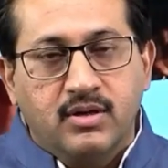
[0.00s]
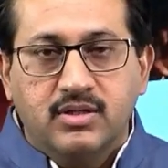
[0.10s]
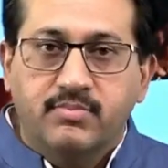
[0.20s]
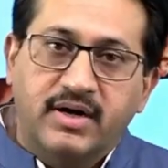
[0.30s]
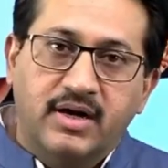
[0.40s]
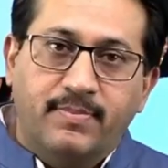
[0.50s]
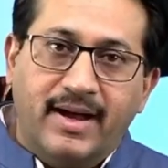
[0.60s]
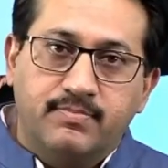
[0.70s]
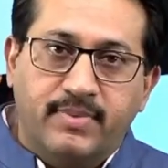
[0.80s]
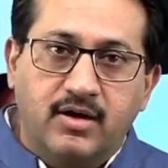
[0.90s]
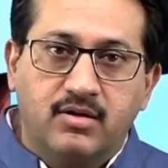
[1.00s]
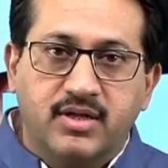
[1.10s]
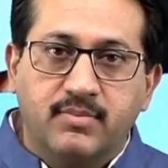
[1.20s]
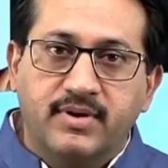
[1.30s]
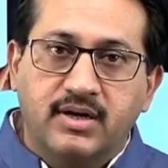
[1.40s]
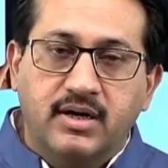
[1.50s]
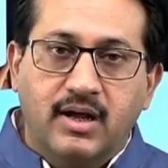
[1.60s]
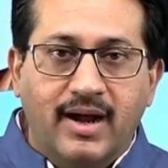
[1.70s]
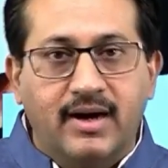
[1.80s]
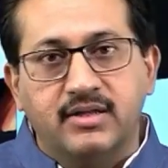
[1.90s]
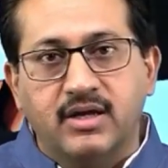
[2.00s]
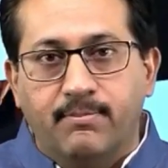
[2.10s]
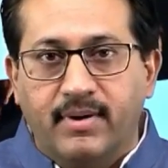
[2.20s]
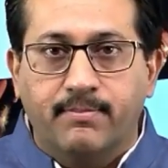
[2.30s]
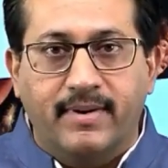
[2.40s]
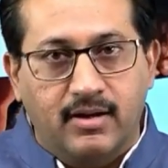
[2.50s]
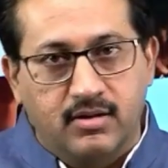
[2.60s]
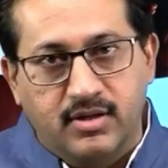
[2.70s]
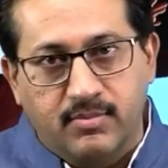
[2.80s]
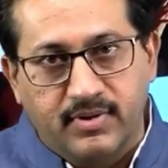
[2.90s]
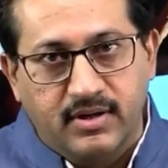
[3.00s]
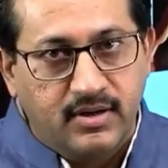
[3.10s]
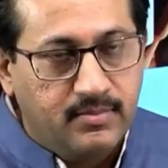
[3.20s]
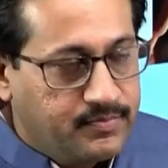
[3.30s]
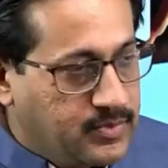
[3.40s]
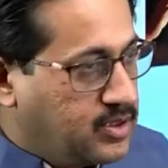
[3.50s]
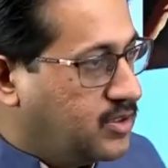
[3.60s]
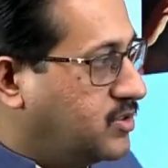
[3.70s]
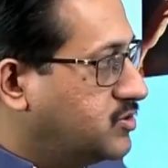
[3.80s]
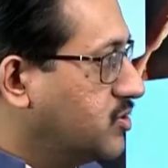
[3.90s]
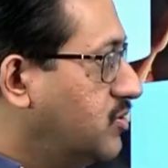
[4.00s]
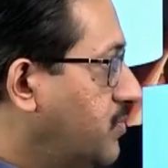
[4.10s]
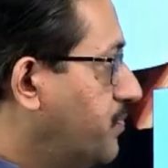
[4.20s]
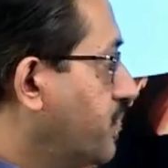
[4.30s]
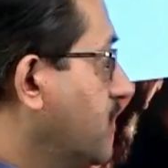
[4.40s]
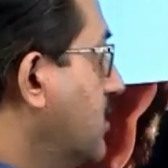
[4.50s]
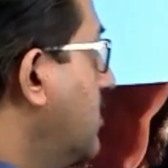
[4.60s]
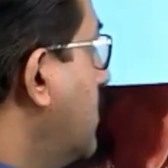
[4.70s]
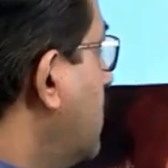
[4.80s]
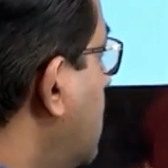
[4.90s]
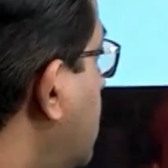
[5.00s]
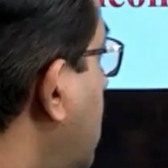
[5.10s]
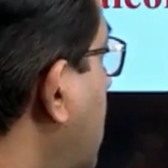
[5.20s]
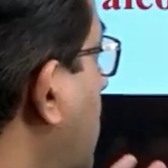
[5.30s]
the middle Paleolithic period and the upper Paleolithic period. So the